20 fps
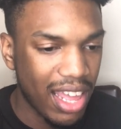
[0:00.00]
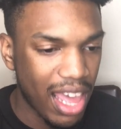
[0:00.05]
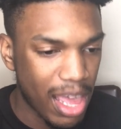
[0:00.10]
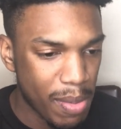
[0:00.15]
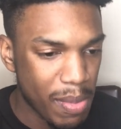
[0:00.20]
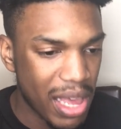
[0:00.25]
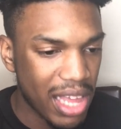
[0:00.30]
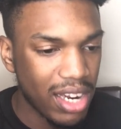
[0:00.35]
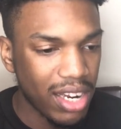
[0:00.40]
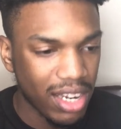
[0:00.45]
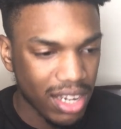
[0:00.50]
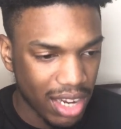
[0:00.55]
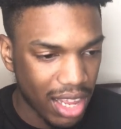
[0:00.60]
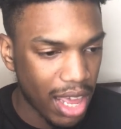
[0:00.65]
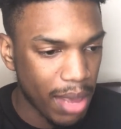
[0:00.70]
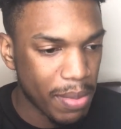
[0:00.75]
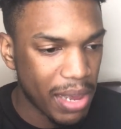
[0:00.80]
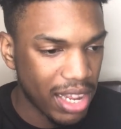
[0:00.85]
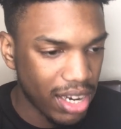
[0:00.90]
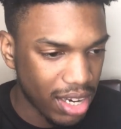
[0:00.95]
Amen.
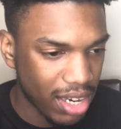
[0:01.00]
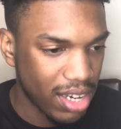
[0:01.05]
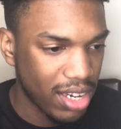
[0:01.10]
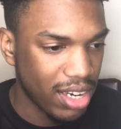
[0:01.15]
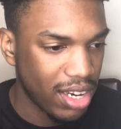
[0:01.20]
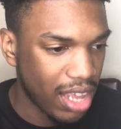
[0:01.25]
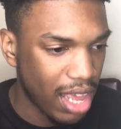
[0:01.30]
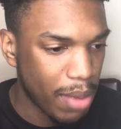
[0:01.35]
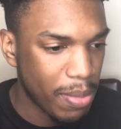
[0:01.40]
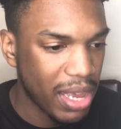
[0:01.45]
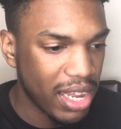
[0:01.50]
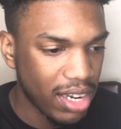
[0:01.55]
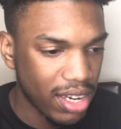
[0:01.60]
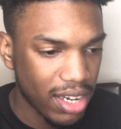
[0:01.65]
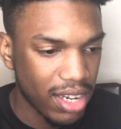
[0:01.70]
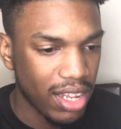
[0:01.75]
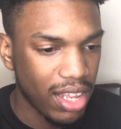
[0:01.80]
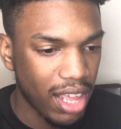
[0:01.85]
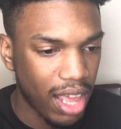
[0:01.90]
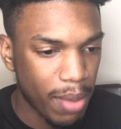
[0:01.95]
Amen. Amen.
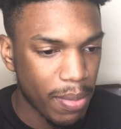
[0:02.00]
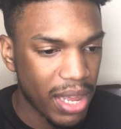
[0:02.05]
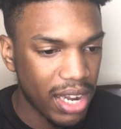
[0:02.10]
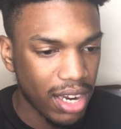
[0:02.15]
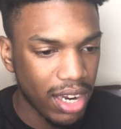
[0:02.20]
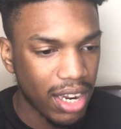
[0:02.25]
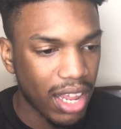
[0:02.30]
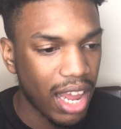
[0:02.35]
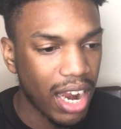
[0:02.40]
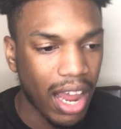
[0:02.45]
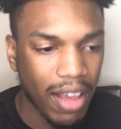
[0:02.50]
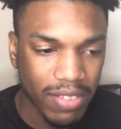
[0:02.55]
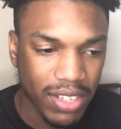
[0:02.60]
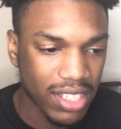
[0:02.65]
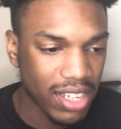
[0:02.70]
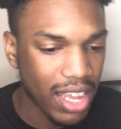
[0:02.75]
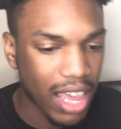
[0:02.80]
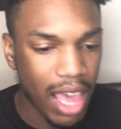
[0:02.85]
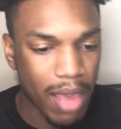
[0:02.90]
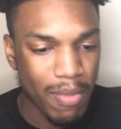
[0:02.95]
Amen. And I have to
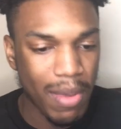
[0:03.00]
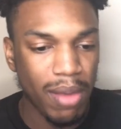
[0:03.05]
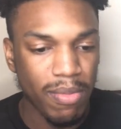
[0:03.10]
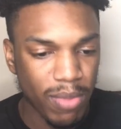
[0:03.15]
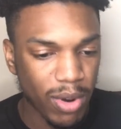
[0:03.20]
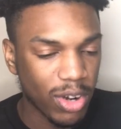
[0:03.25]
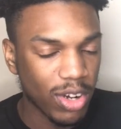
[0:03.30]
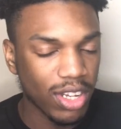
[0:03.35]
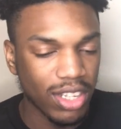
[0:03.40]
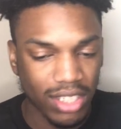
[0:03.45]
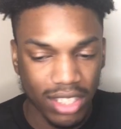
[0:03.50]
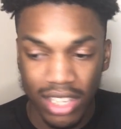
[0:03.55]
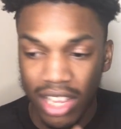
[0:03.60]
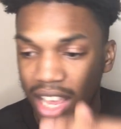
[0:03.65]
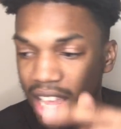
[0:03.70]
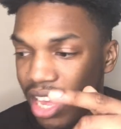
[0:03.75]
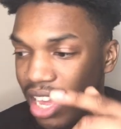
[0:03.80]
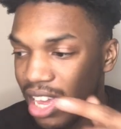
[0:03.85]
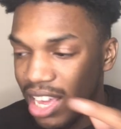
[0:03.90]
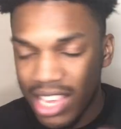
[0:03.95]
say amen because
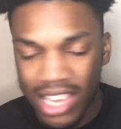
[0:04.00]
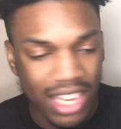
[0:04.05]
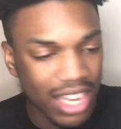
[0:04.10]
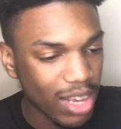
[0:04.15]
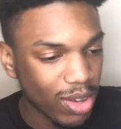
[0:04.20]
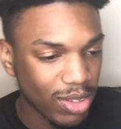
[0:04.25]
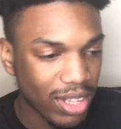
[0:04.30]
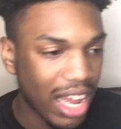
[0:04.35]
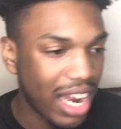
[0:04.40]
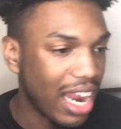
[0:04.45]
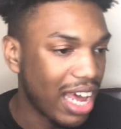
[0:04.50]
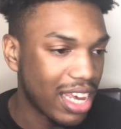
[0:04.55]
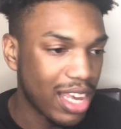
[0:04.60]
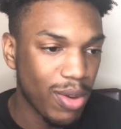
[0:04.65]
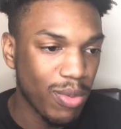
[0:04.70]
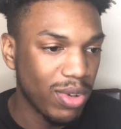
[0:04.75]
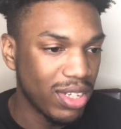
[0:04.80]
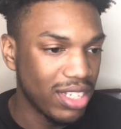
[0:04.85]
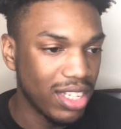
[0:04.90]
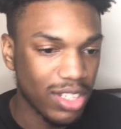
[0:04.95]
he killed that like
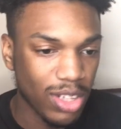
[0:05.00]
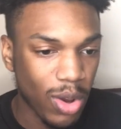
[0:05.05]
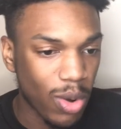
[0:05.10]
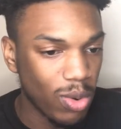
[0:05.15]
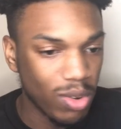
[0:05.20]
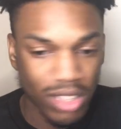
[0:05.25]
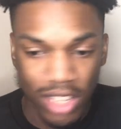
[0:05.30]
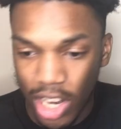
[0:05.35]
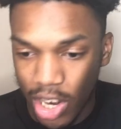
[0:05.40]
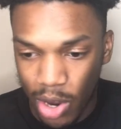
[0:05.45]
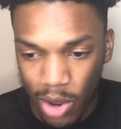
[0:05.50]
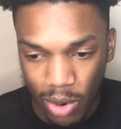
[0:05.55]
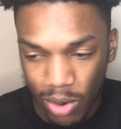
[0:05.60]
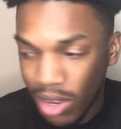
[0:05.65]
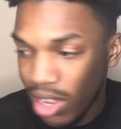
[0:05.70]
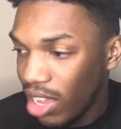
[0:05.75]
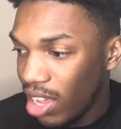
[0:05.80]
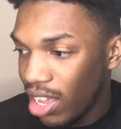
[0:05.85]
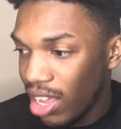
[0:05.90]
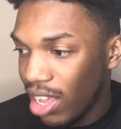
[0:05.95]
it was his own, you know,